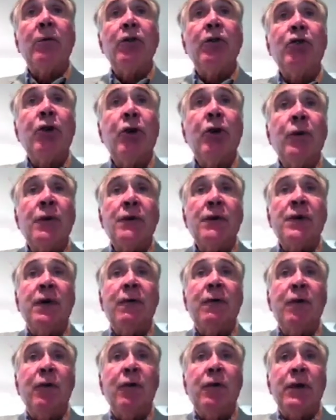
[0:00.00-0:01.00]
And what we
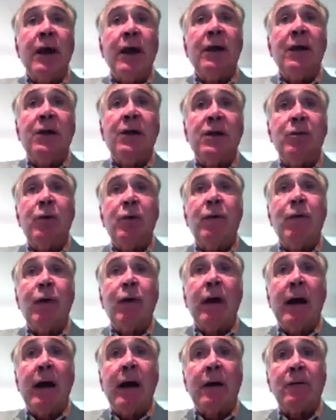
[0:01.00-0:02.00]
showed is that if you take
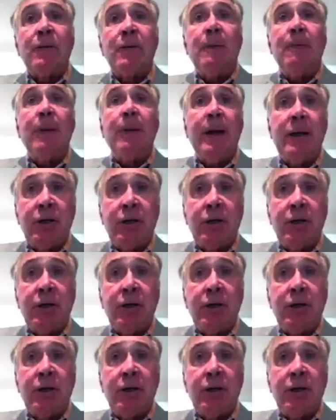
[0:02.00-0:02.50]
these refractory